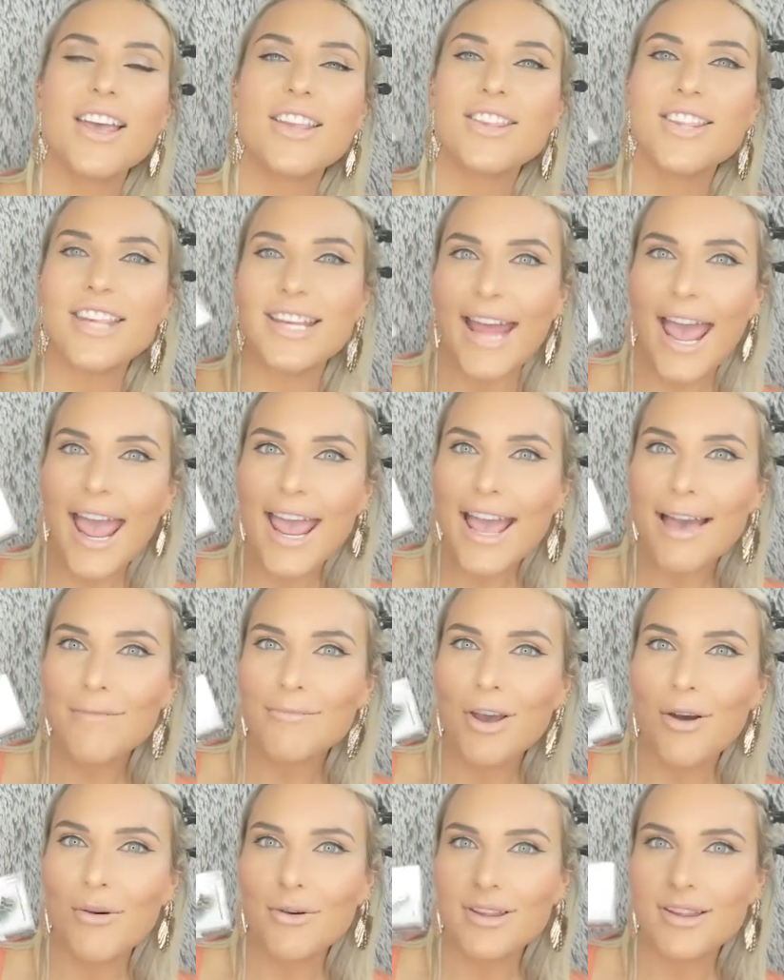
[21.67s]
Today I'm
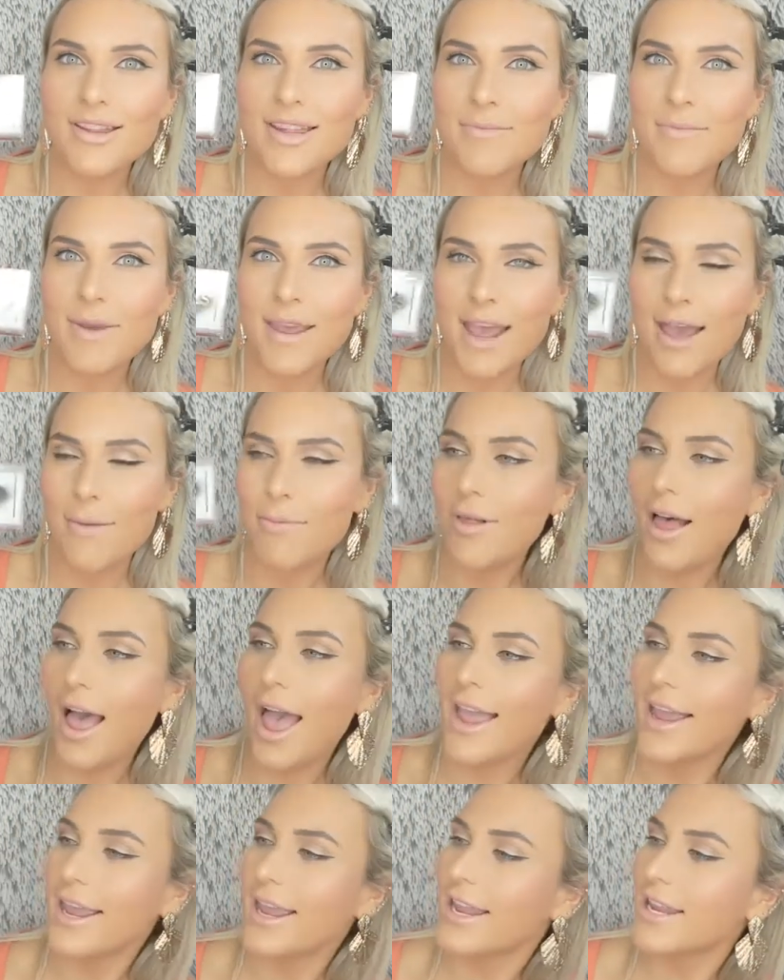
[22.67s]
going to be
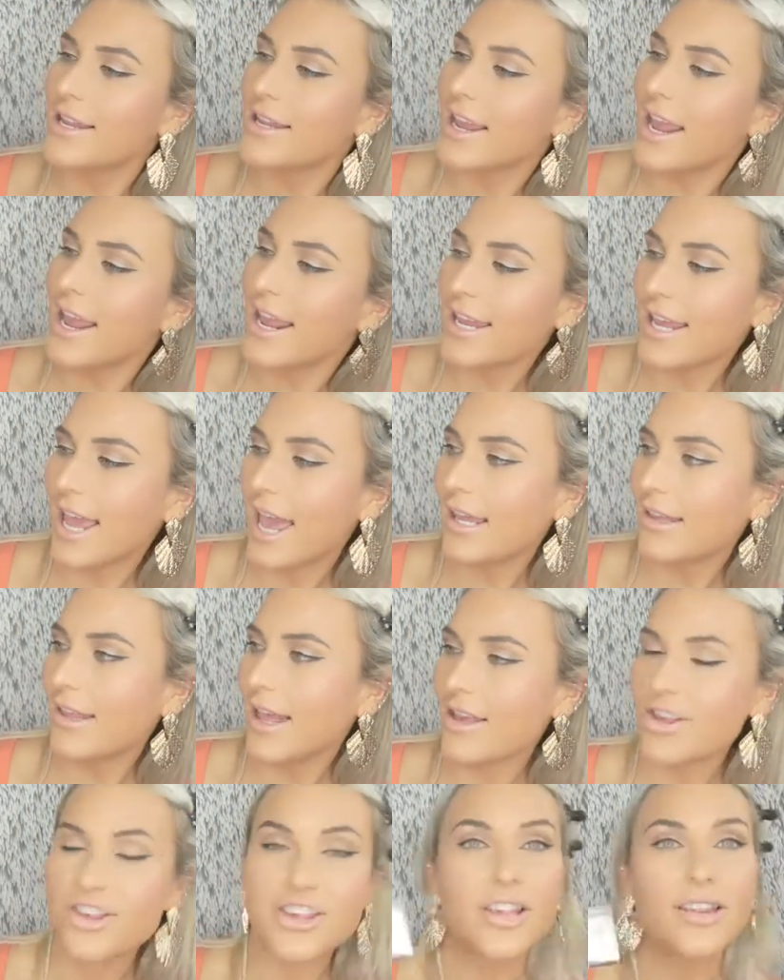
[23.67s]
applying
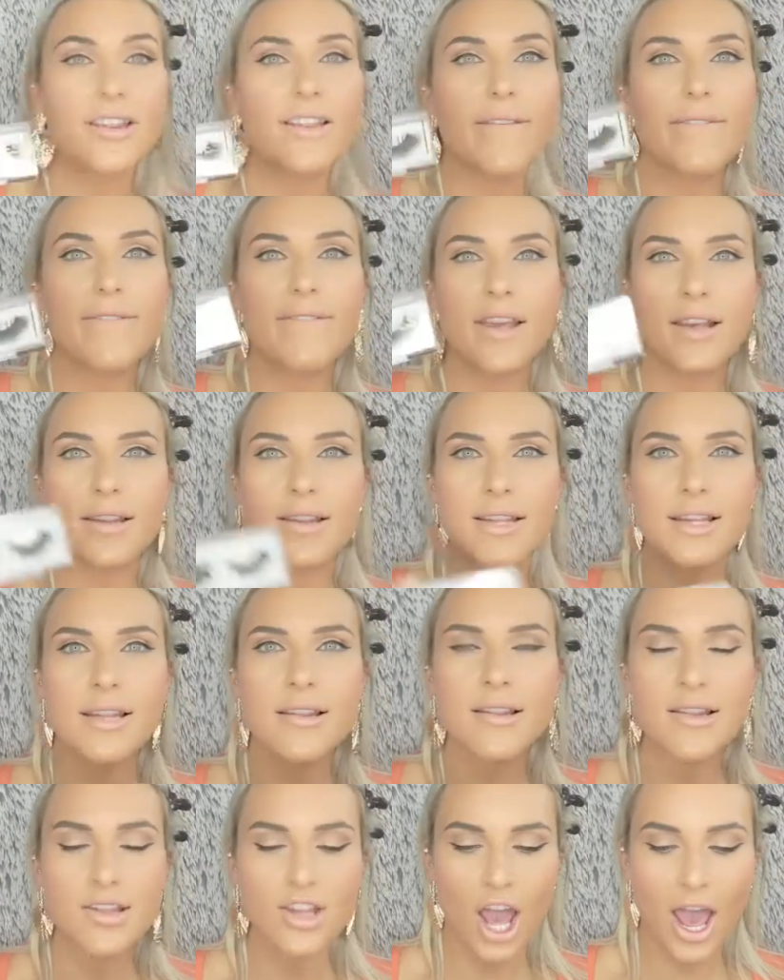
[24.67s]
Eyelashes
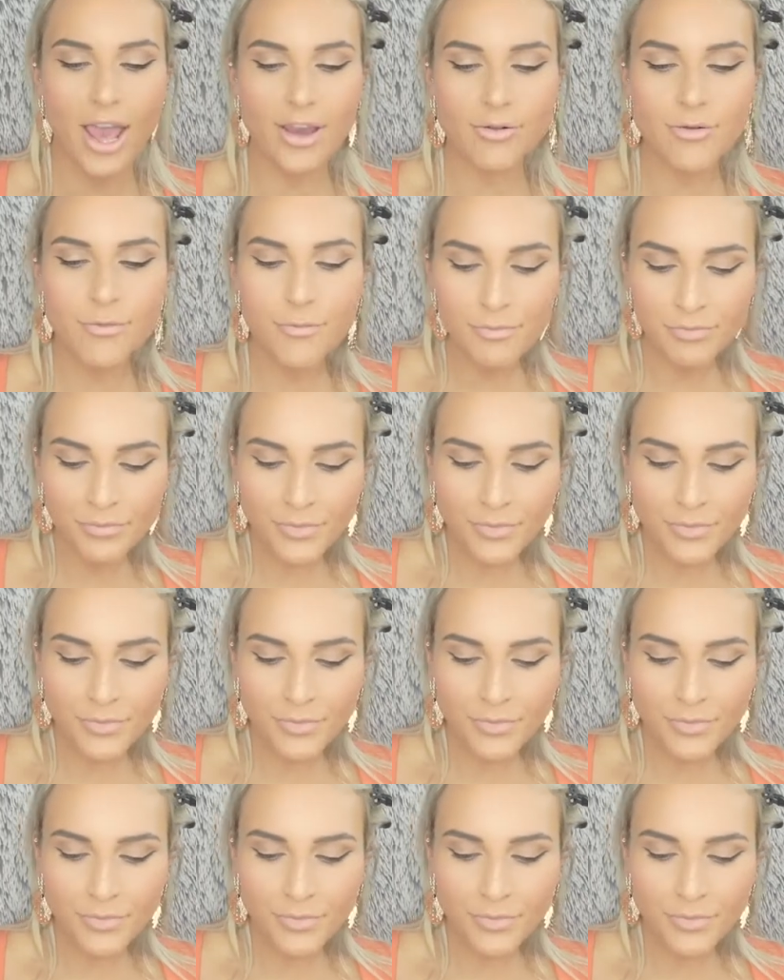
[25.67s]
Vixen style.